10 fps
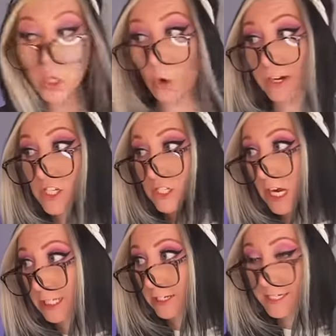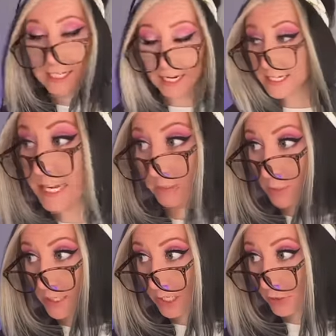Lori just called out sick.
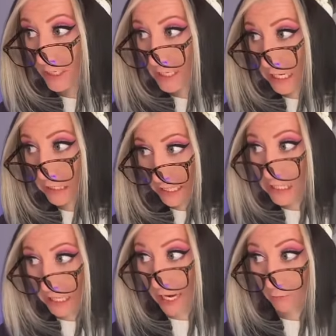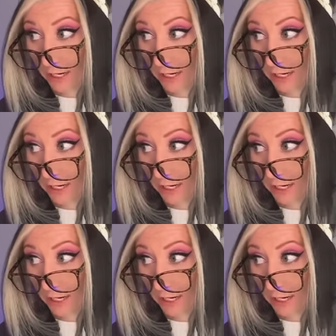Sam, you said you can stay late tonight,